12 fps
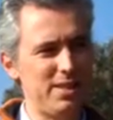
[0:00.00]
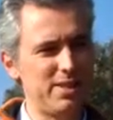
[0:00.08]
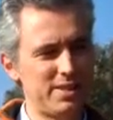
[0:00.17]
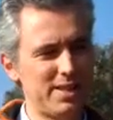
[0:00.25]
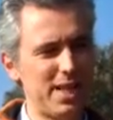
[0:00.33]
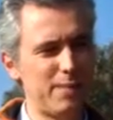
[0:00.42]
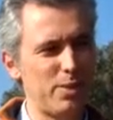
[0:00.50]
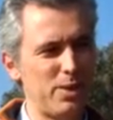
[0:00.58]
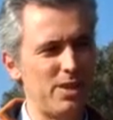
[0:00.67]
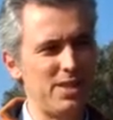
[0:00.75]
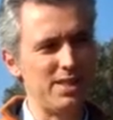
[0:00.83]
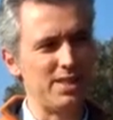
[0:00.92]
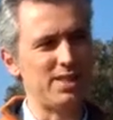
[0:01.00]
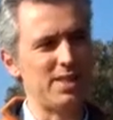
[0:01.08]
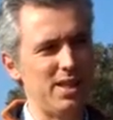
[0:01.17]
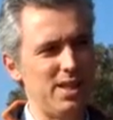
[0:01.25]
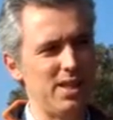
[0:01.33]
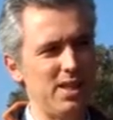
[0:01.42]
the time when it
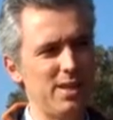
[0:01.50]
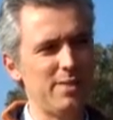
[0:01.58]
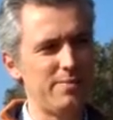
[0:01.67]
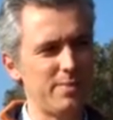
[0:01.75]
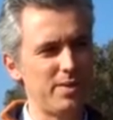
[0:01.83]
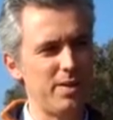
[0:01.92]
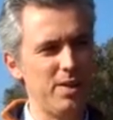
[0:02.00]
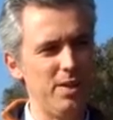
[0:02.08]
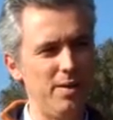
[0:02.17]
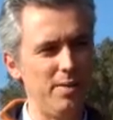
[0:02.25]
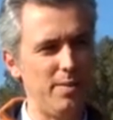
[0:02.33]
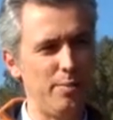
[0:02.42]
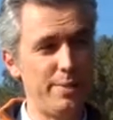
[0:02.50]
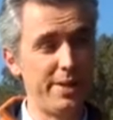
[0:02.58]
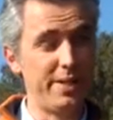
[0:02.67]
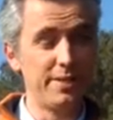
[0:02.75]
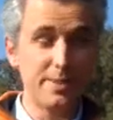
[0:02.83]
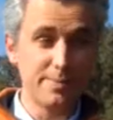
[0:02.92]

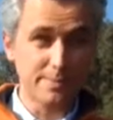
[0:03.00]
appeared,